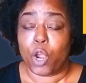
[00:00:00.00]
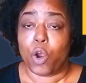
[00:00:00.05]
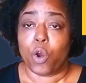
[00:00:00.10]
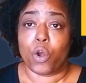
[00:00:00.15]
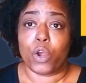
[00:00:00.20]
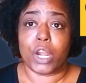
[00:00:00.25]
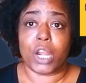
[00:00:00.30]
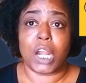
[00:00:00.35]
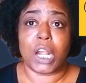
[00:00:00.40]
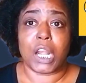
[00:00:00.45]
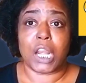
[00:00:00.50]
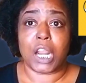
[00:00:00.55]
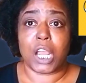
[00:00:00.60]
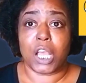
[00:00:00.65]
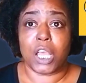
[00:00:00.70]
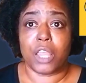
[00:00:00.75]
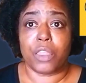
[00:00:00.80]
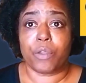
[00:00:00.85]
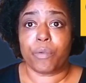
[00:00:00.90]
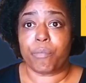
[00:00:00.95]
or any
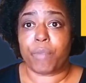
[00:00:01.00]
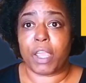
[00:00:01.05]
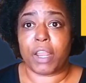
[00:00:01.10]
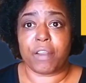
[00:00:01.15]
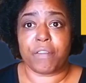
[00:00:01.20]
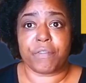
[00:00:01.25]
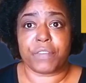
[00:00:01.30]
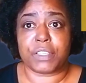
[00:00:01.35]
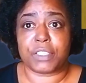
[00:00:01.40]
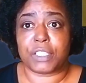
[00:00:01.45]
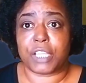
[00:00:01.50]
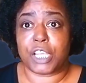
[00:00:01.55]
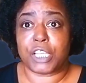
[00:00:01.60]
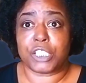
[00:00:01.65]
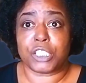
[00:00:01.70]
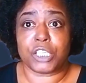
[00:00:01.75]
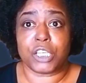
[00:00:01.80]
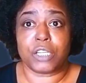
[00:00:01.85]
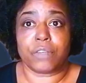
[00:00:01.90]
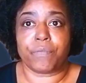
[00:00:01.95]
other
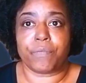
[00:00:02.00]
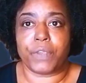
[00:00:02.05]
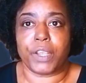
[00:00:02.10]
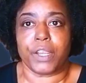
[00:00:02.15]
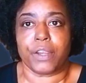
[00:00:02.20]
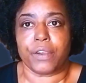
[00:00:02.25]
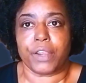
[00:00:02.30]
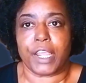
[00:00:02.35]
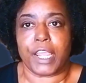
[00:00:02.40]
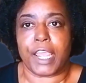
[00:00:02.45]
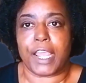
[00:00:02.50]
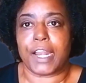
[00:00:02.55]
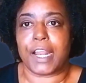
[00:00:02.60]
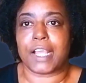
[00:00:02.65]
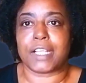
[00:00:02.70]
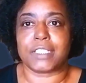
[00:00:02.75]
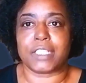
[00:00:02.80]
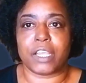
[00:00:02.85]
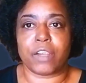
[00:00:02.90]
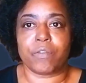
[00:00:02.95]
manifestation figurehead
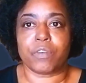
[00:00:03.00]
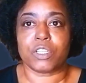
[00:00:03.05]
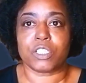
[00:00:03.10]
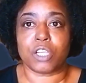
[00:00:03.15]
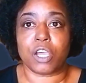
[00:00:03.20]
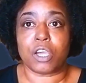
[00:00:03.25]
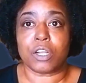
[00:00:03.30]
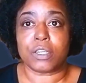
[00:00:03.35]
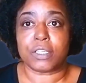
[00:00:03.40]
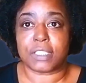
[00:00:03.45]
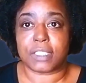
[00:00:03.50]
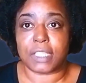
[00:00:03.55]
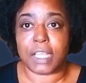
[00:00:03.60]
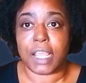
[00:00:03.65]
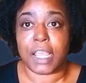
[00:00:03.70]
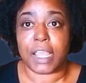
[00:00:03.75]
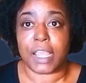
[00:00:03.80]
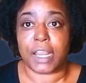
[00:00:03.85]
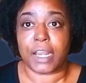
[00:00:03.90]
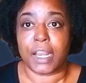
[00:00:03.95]
has ever taught or
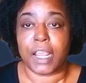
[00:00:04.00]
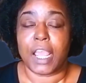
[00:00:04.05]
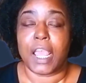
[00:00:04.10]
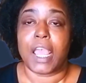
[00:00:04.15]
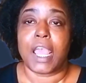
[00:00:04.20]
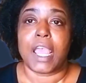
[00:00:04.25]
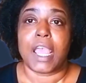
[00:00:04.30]
said,